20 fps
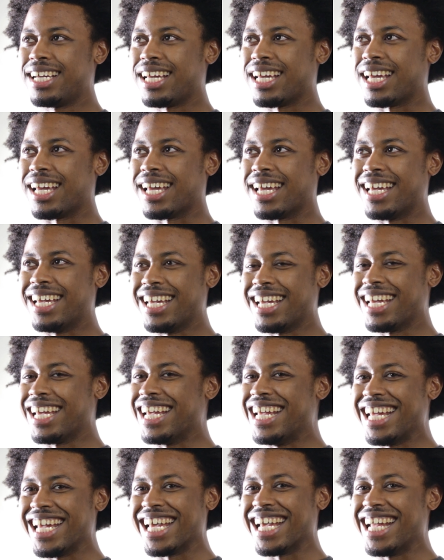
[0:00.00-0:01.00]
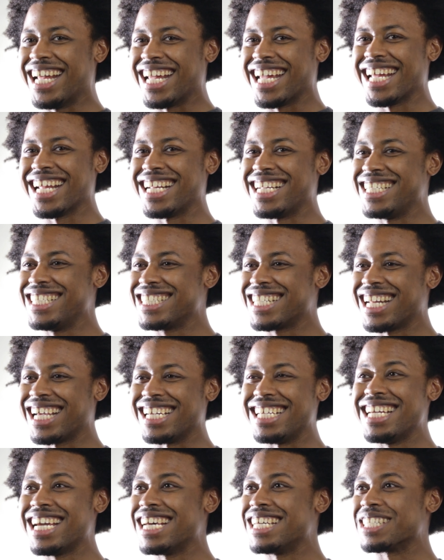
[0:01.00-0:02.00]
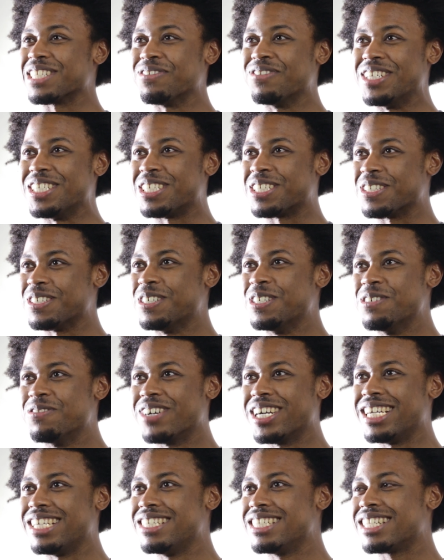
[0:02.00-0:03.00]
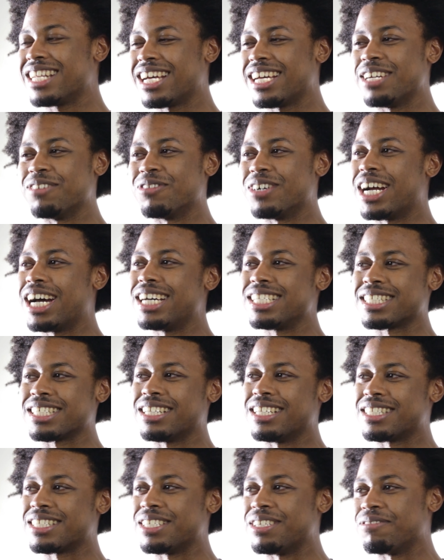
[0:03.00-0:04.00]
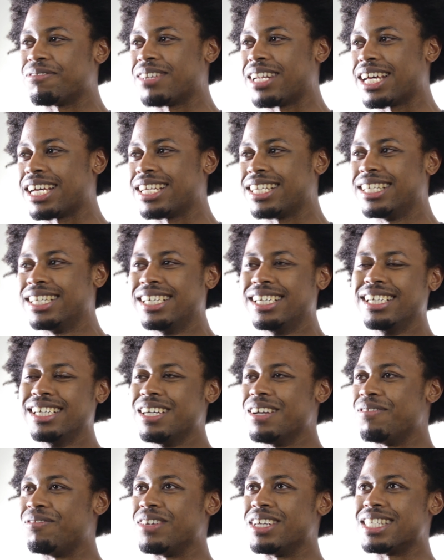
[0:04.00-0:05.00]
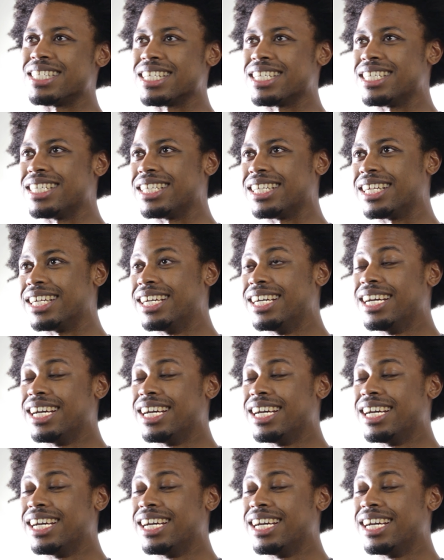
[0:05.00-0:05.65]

Yeah. he was like, he had so many shoes, bro. He was like, bro, I sell them to you for like 15.